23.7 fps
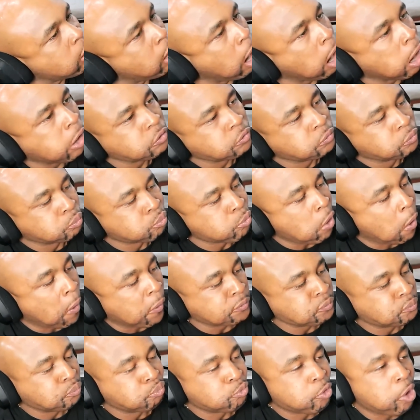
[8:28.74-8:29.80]
wanted to
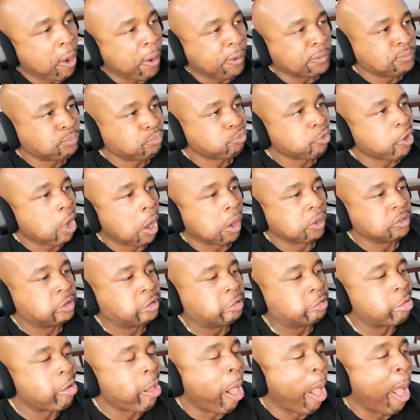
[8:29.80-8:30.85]
let you know that your mother
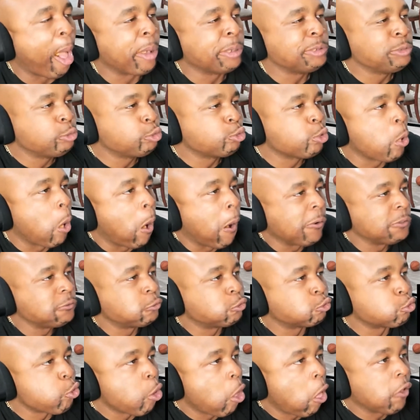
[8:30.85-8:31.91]
is coming home tomorrow,
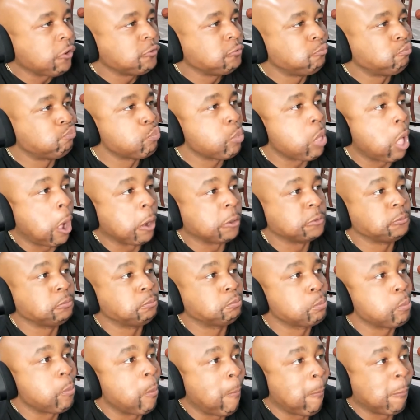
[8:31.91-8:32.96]
but I'll be staying a little
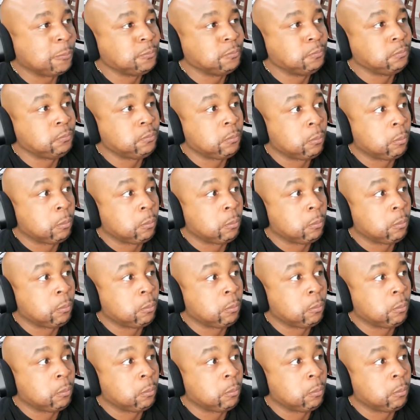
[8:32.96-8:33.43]
while longer.